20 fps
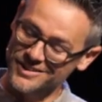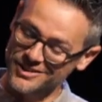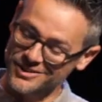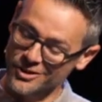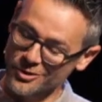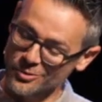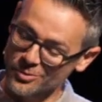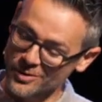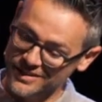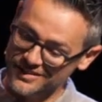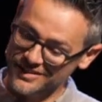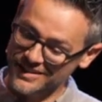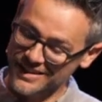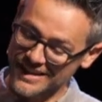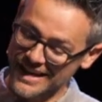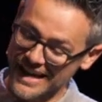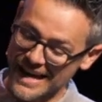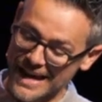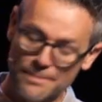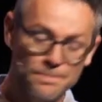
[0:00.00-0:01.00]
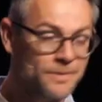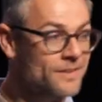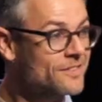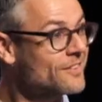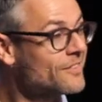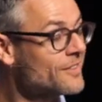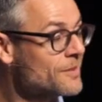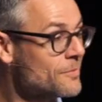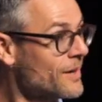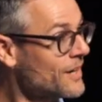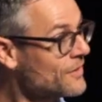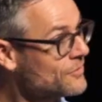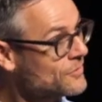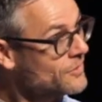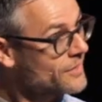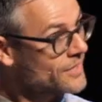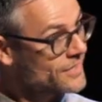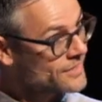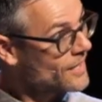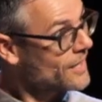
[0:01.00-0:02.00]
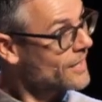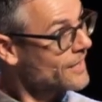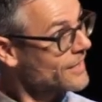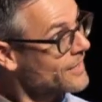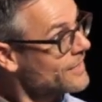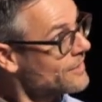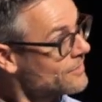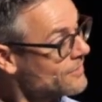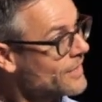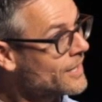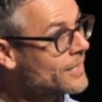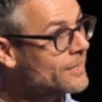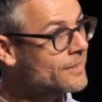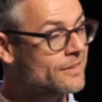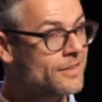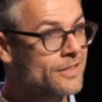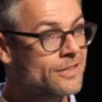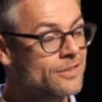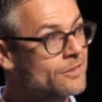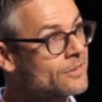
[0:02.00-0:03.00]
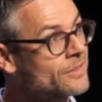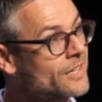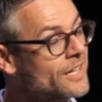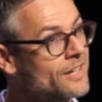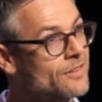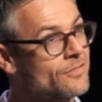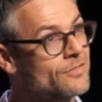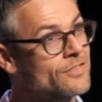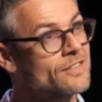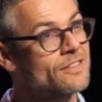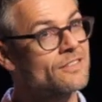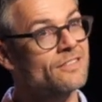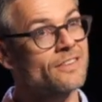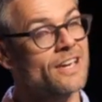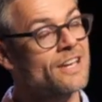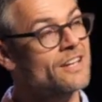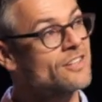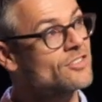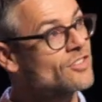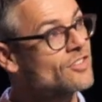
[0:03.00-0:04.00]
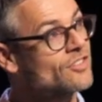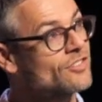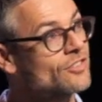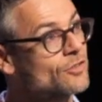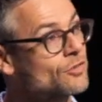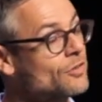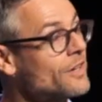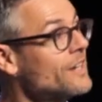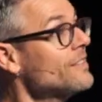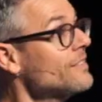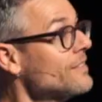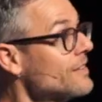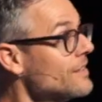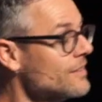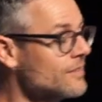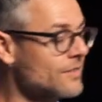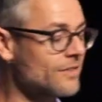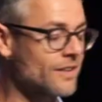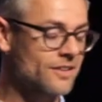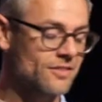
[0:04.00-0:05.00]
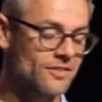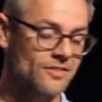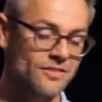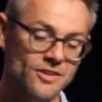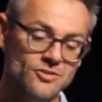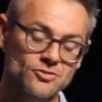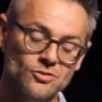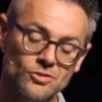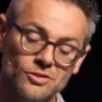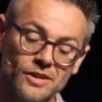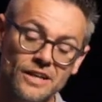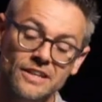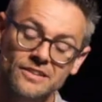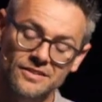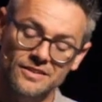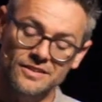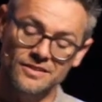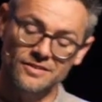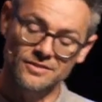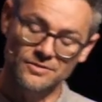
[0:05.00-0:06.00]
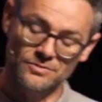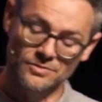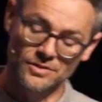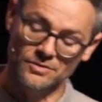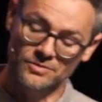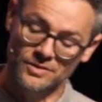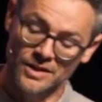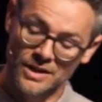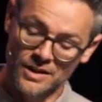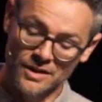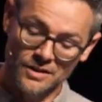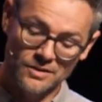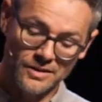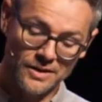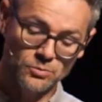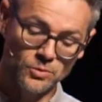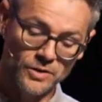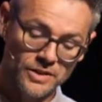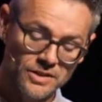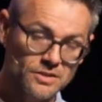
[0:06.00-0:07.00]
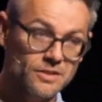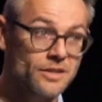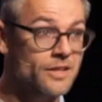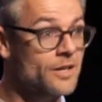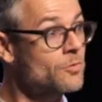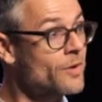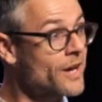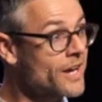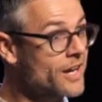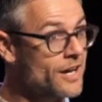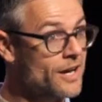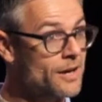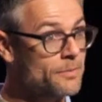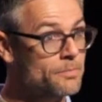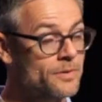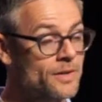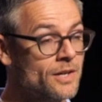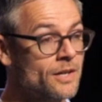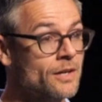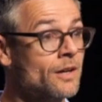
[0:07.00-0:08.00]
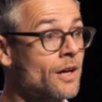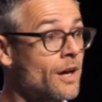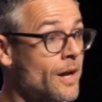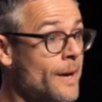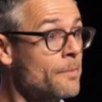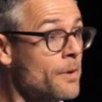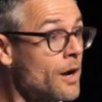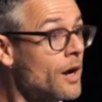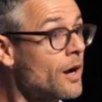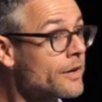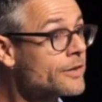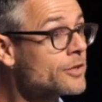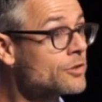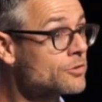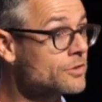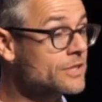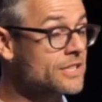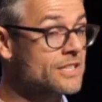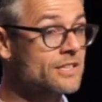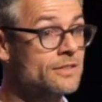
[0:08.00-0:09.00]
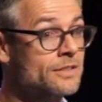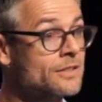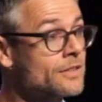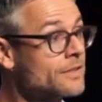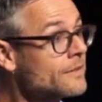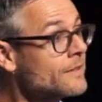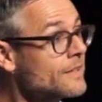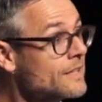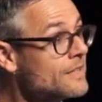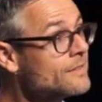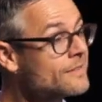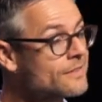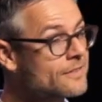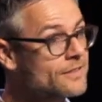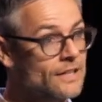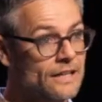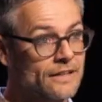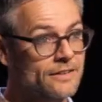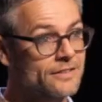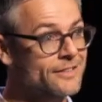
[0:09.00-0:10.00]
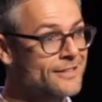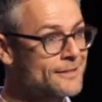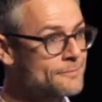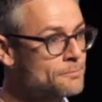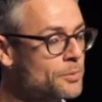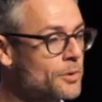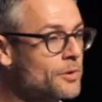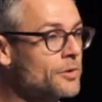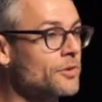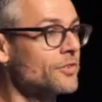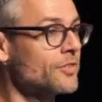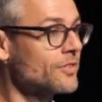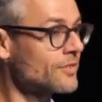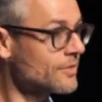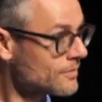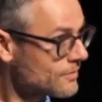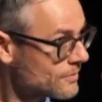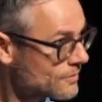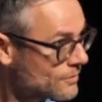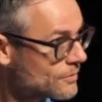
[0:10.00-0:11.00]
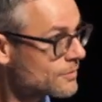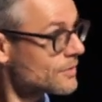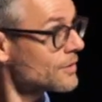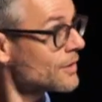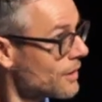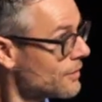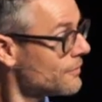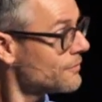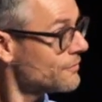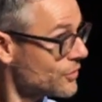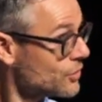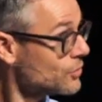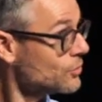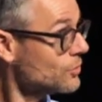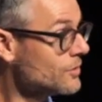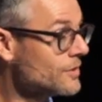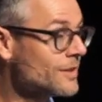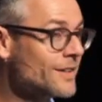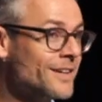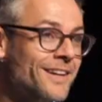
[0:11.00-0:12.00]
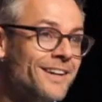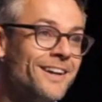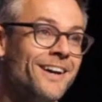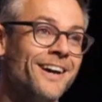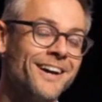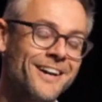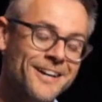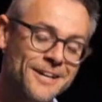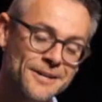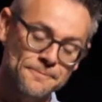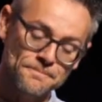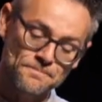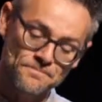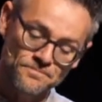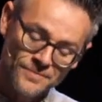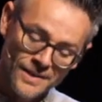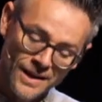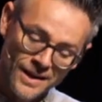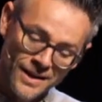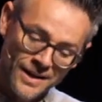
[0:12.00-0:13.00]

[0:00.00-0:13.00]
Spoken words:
what's going to happen to them after they die, right? And they don't have these anxious crises, existential crises of like what they wake up, I'm hungry, instinct, impulse, food. And